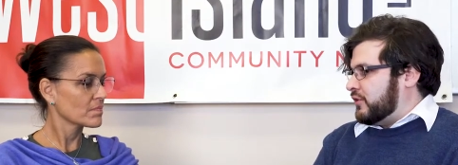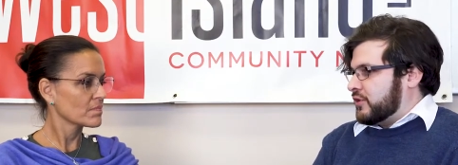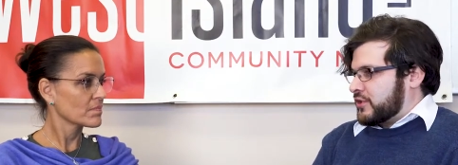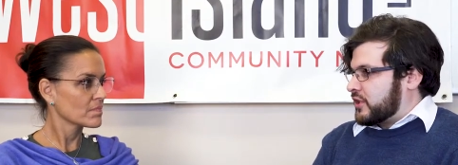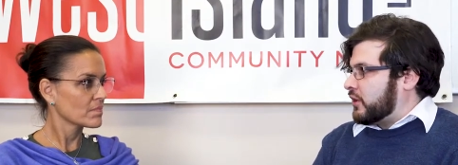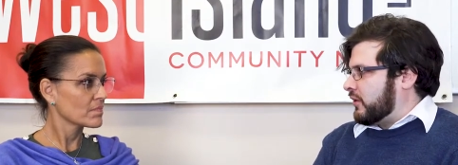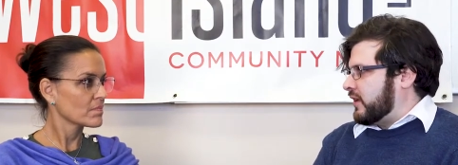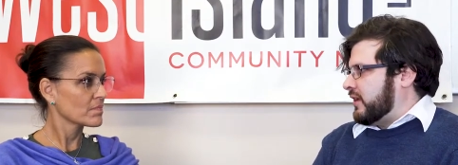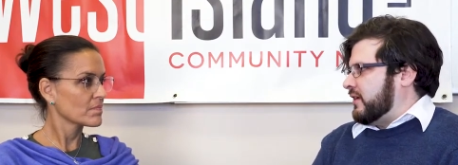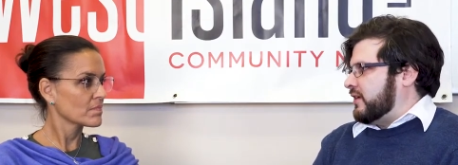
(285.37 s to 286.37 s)
Speaker 1: your
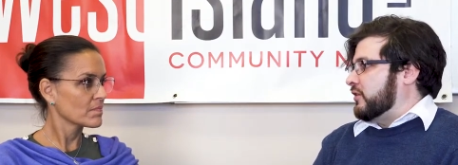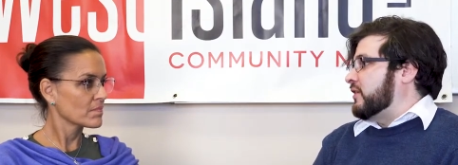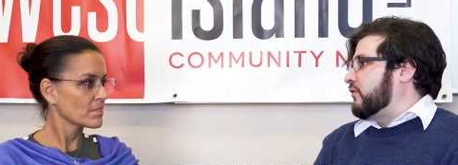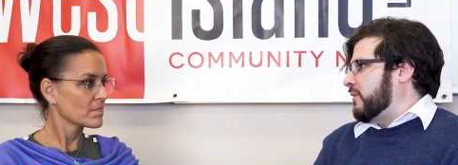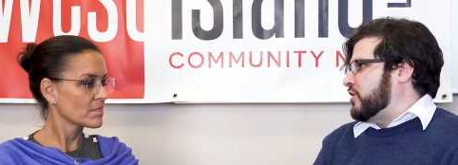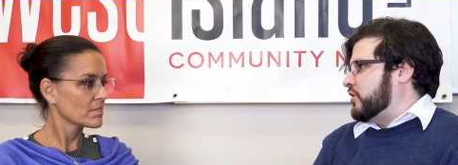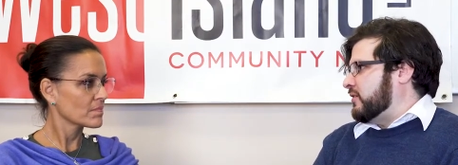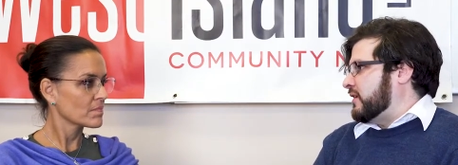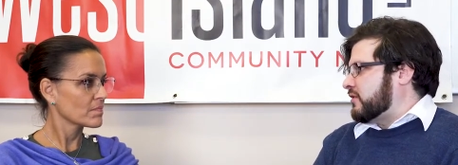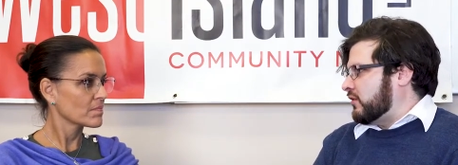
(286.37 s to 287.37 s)
security and your
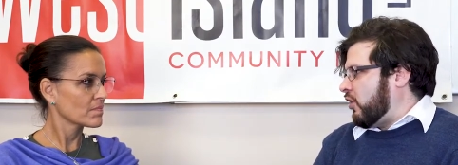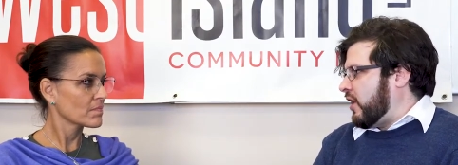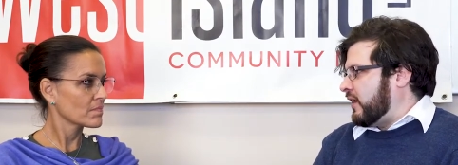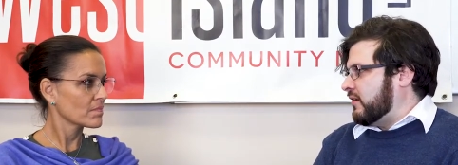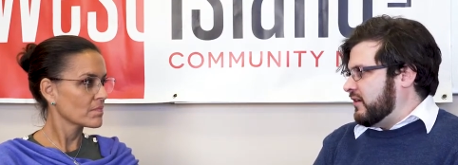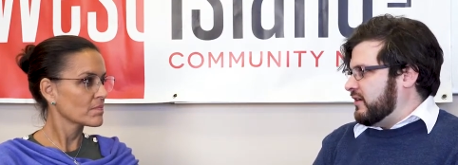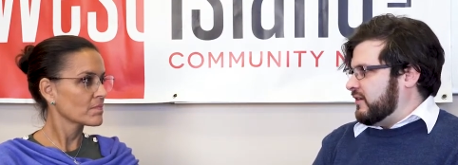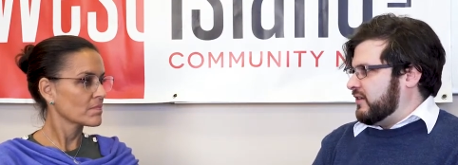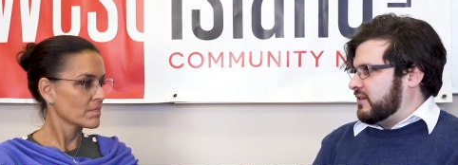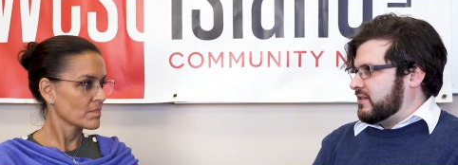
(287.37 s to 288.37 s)
information that's online.
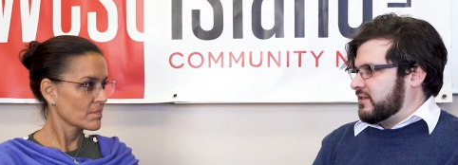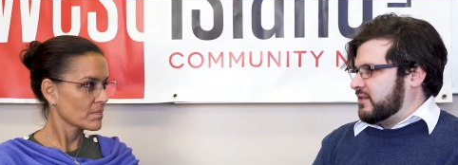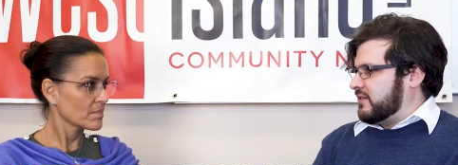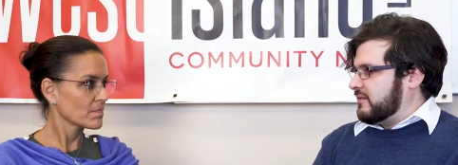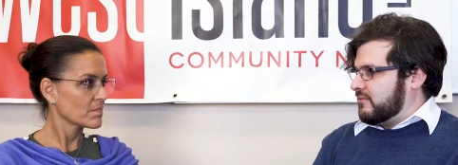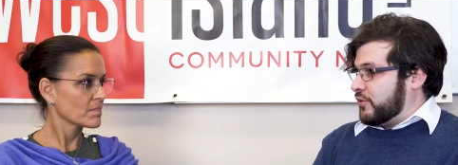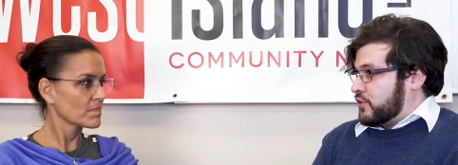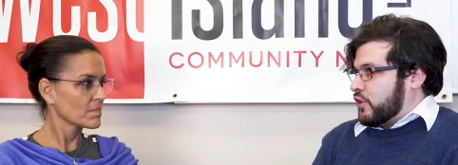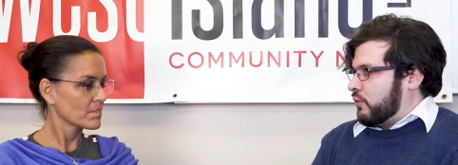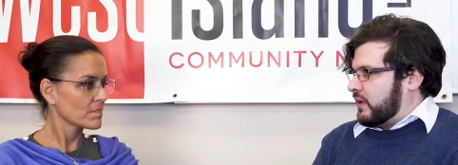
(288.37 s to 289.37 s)
That uh, there's
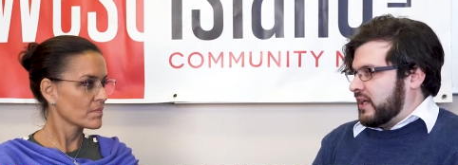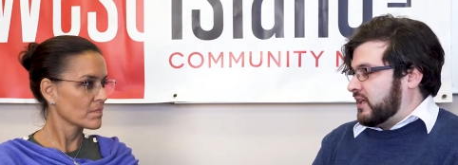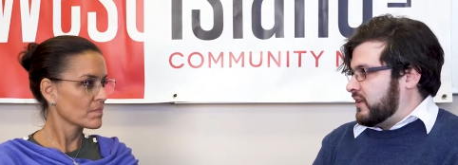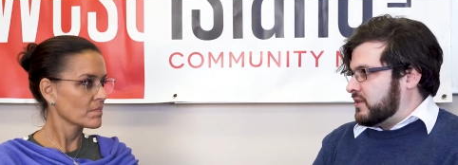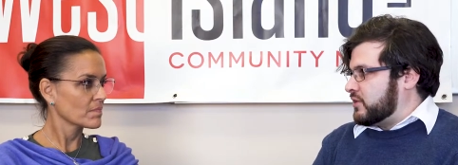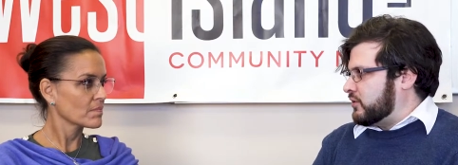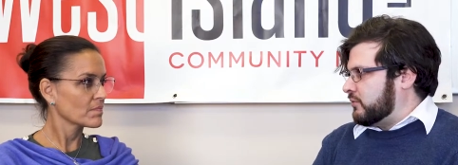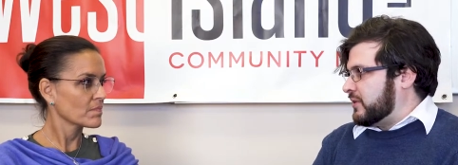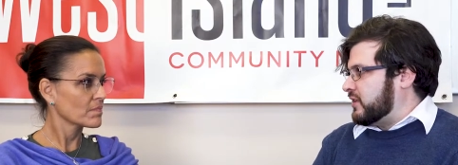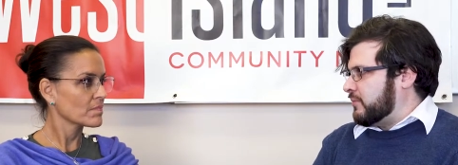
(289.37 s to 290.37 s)
no Canadian digital
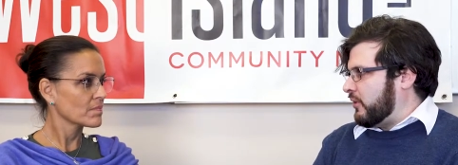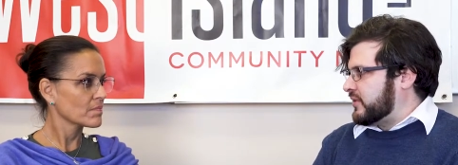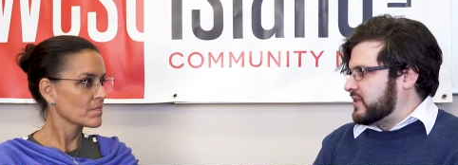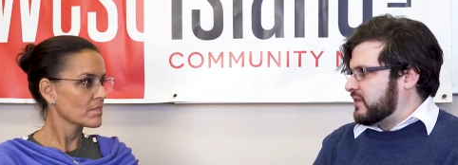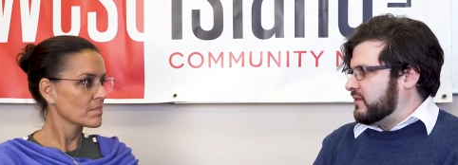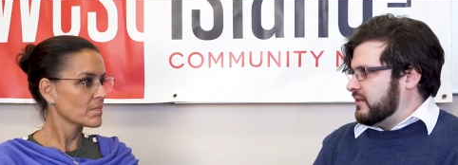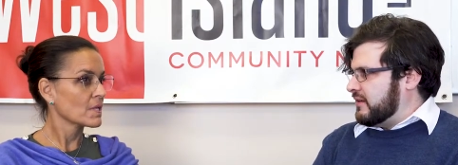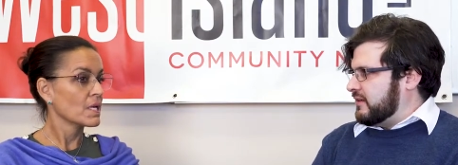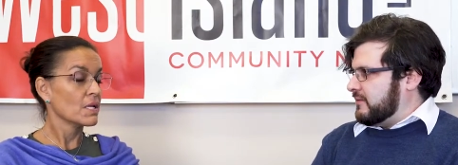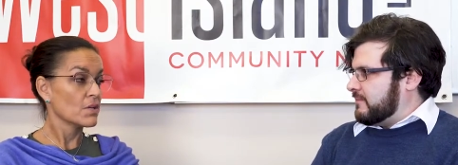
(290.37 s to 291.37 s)
media policy.
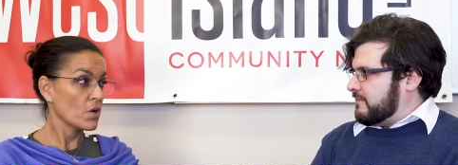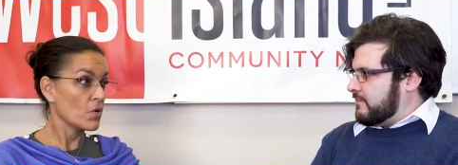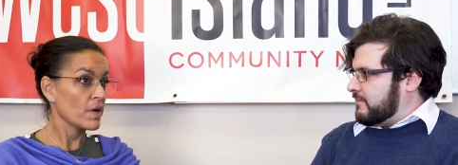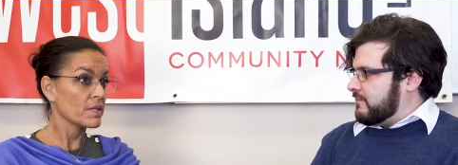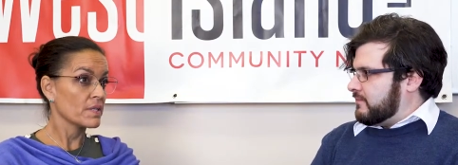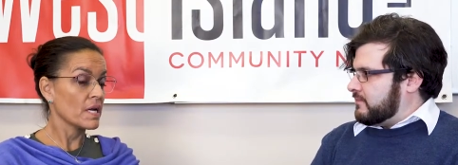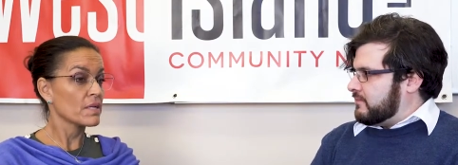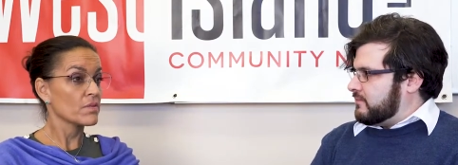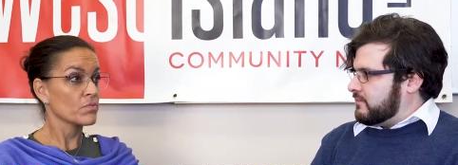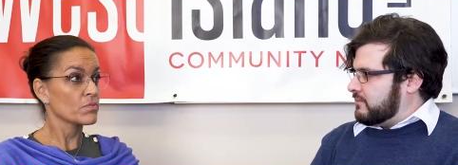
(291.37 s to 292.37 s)
Speaker 2: No, and
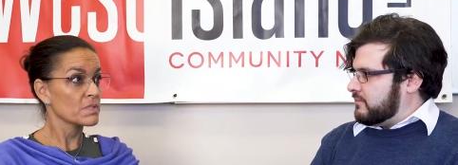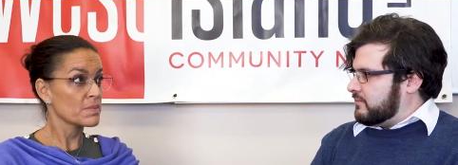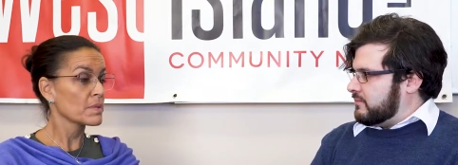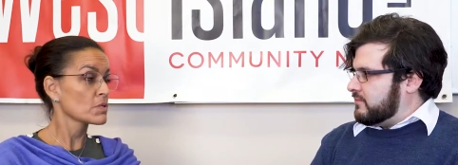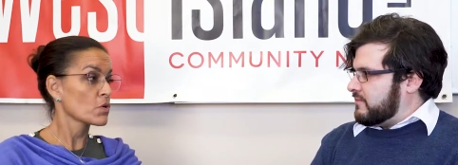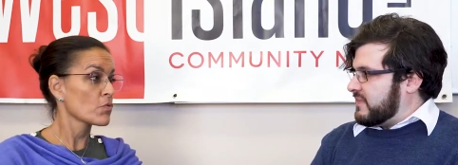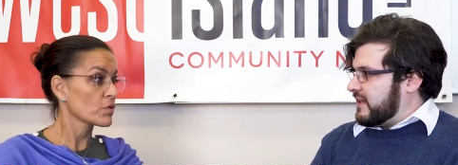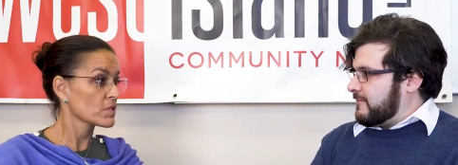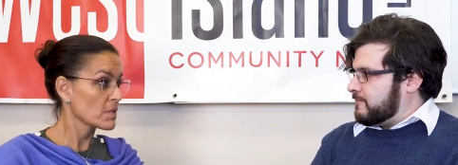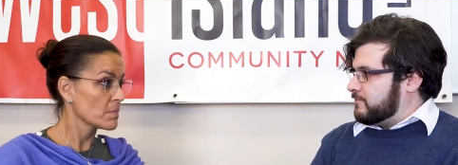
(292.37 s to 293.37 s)
that spills over
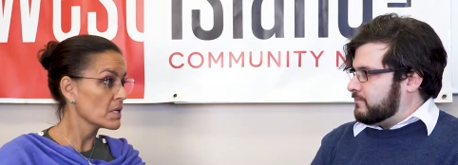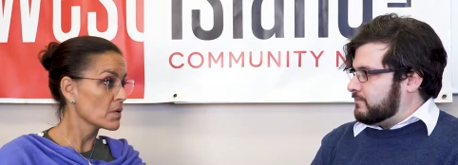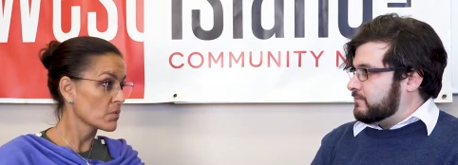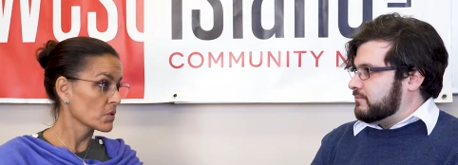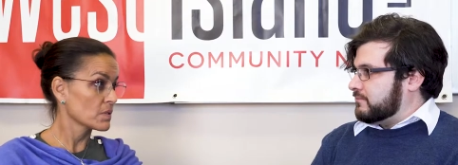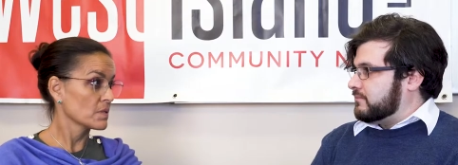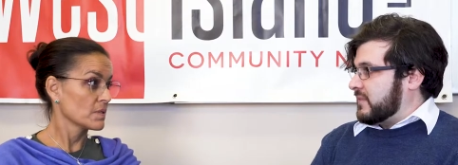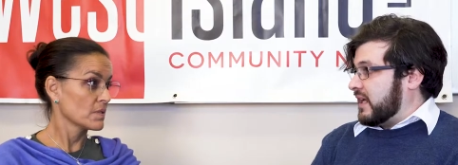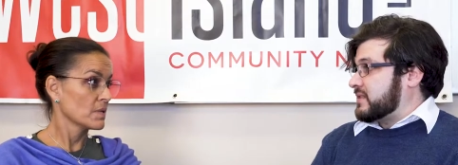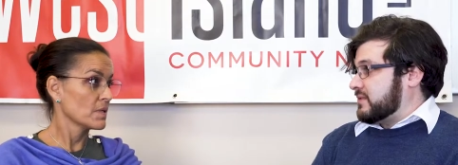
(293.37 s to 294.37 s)
into the media world.
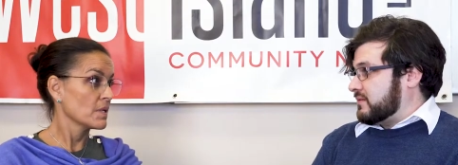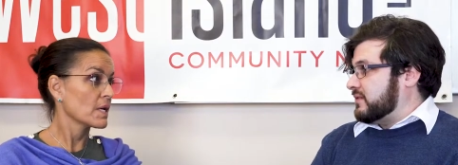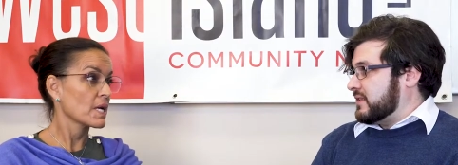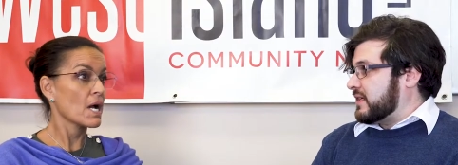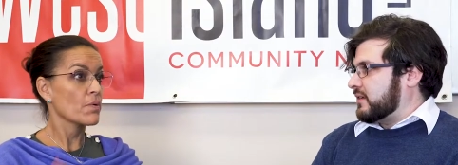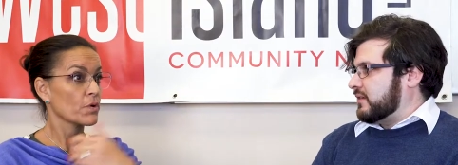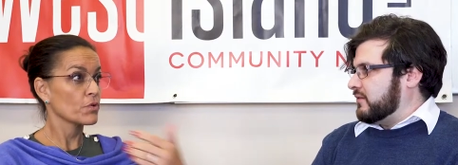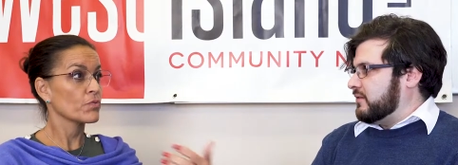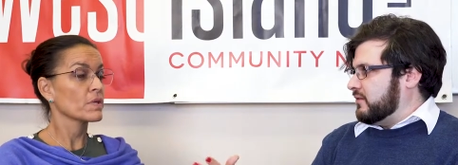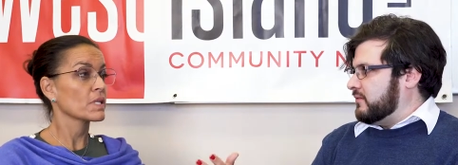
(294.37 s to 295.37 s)
Speaker 1: Yes. Like, exactly. how are
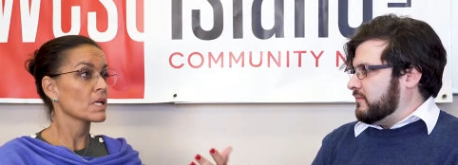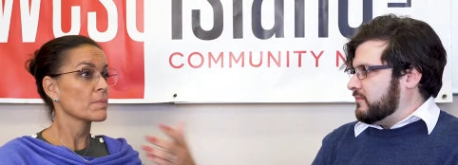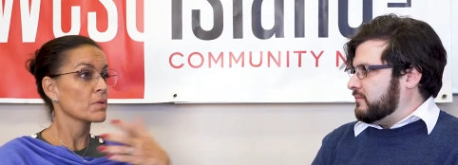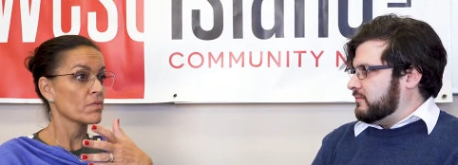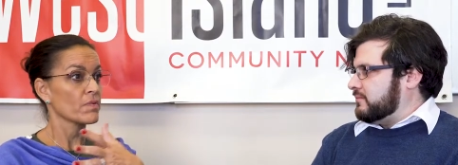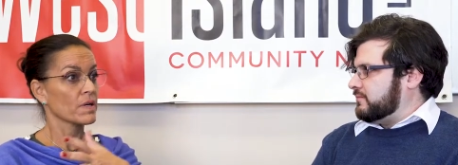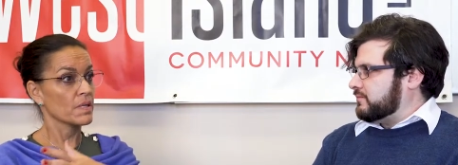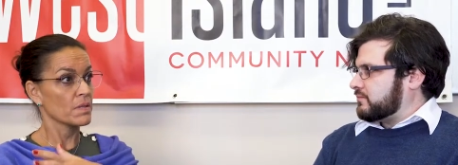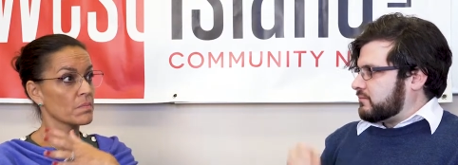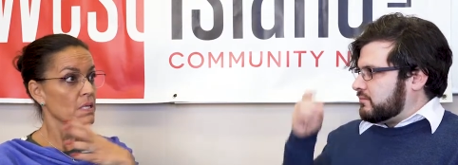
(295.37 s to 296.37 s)
Speaker 2: you feeling about the fact
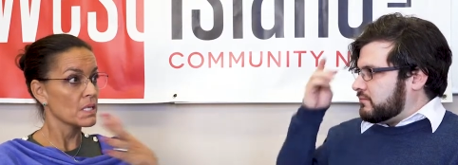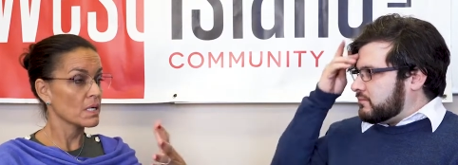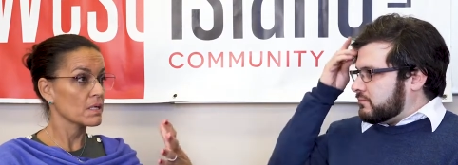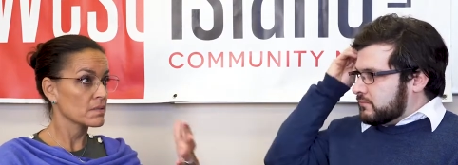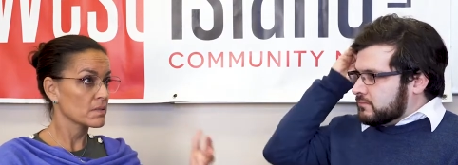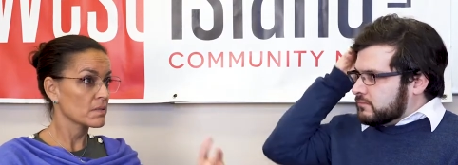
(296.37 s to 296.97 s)
that media,